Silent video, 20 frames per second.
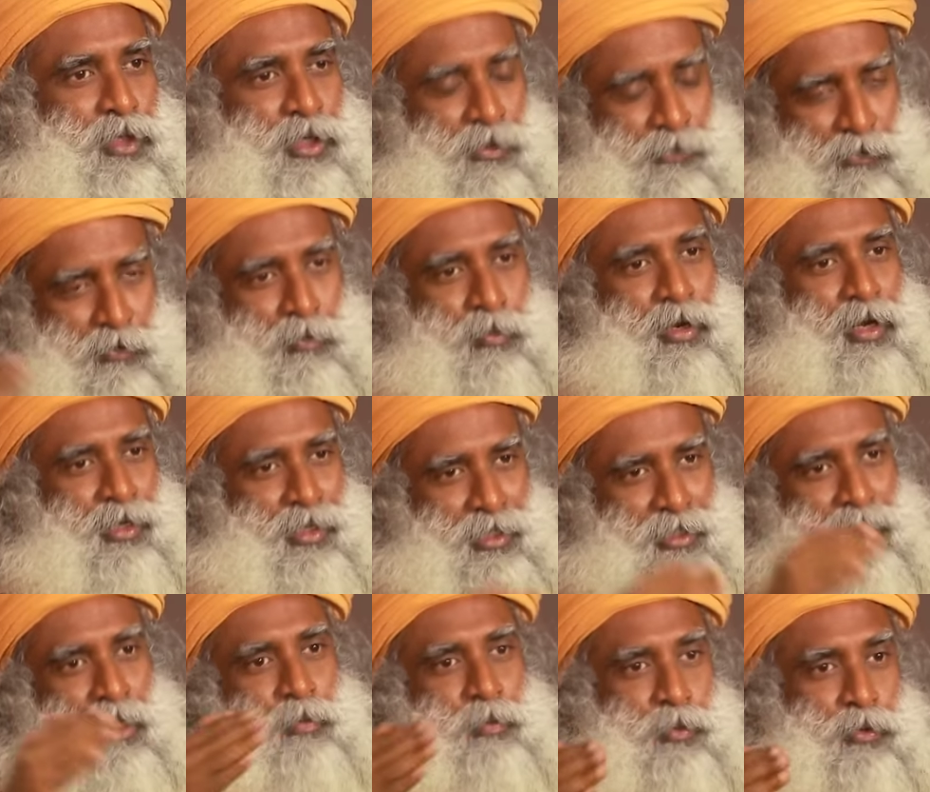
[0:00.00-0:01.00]
If you block
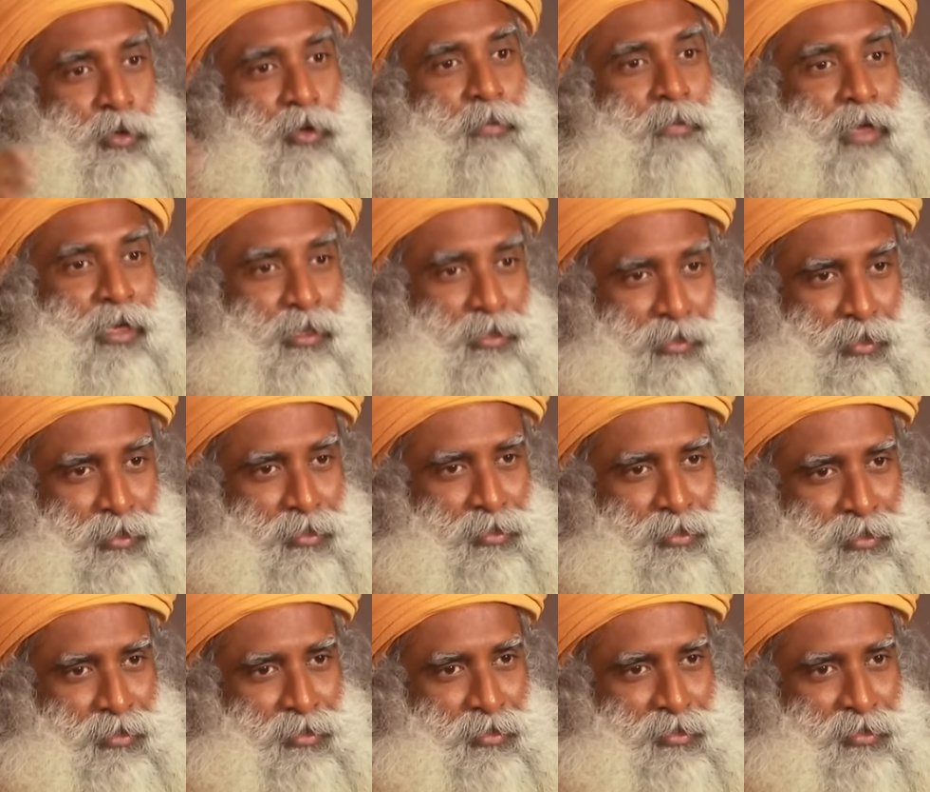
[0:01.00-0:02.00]
it up, you're many
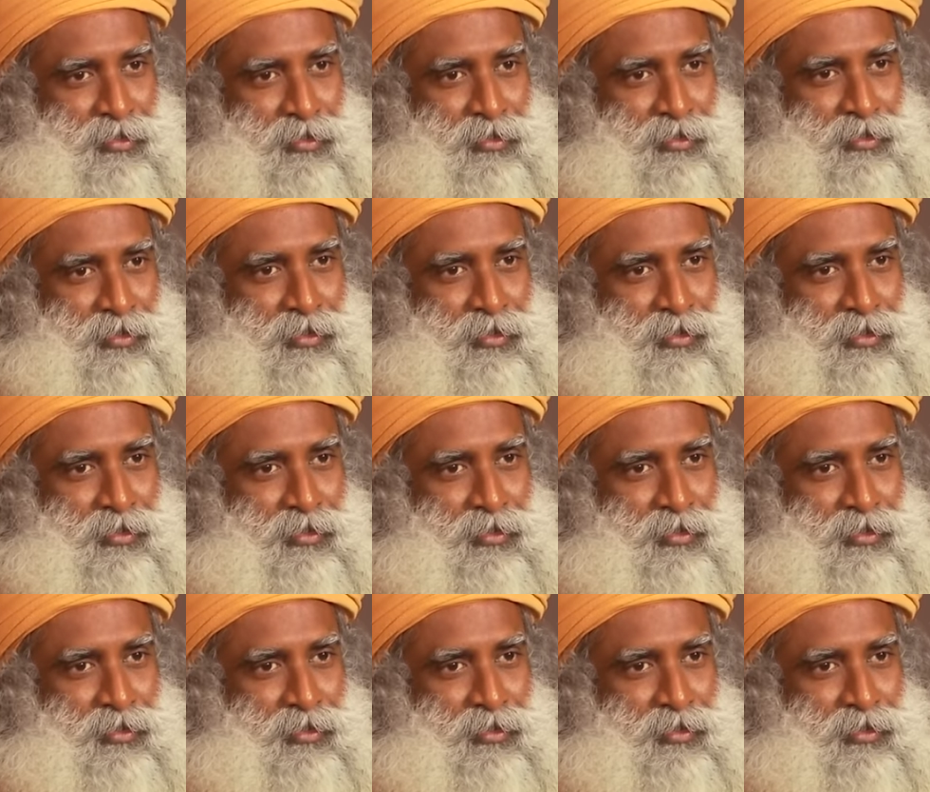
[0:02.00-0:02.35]
things.